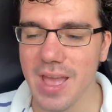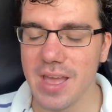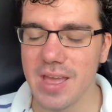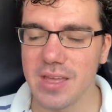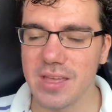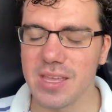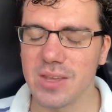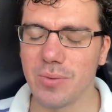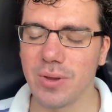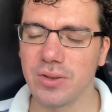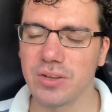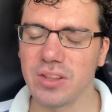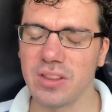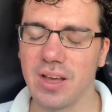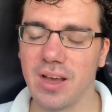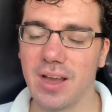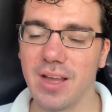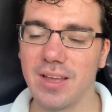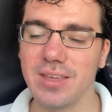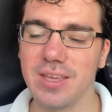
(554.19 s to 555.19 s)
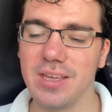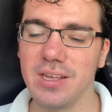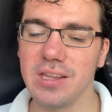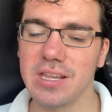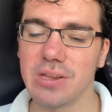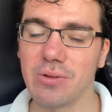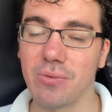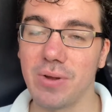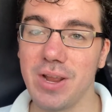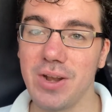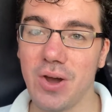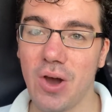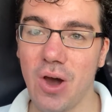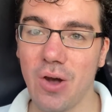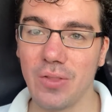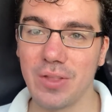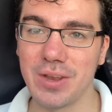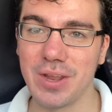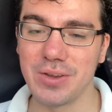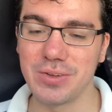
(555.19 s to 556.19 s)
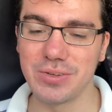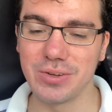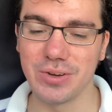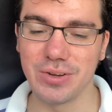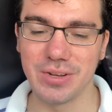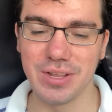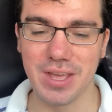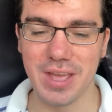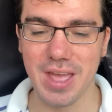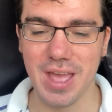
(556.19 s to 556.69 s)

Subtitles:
He went to the High King's great hall and entered.